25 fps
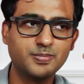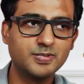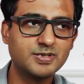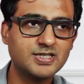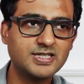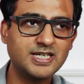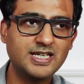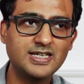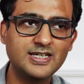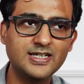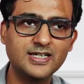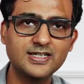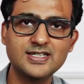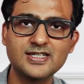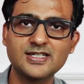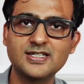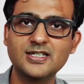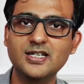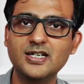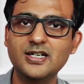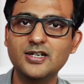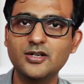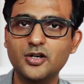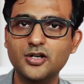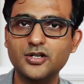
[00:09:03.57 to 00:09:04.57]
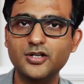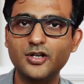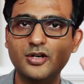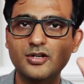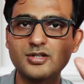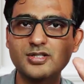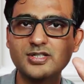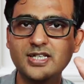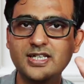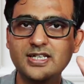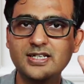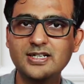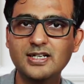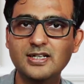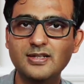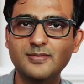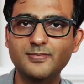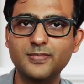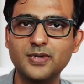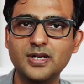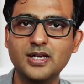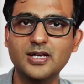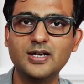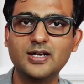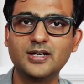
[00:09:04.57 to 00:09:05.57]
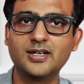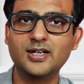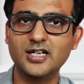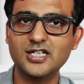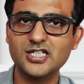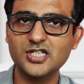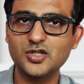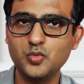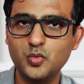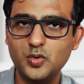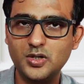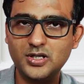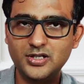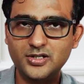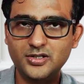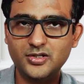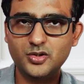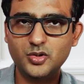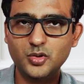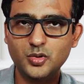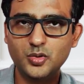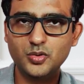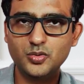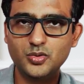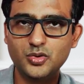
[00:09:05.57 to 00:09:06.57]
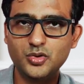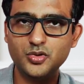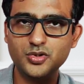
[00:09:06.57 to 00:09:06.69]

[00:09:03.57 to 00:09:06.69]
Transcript: uh, saying a slur or, or saying a cuss word to,